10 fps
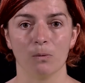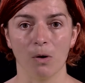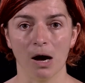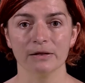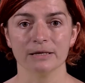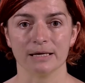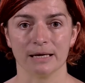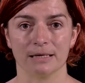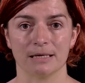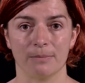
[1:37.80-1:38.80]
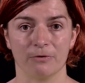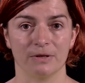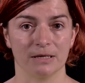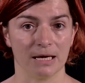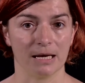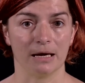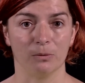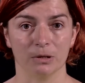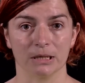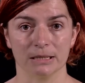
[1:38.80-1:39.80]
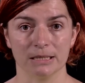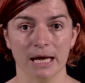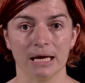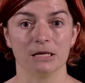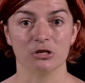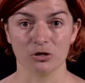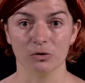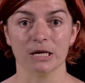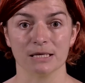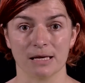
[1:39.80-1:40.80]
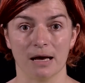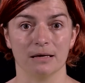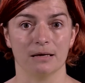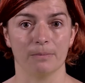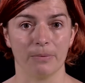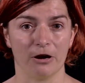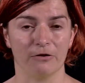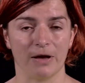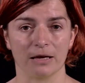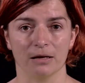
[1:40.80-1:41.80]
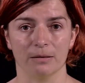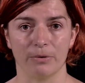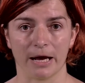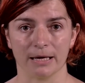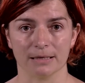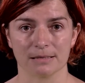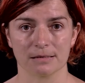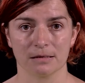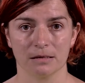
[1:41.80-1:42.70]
while the data type of the data it will contain is showed inside a pair of angular brackets.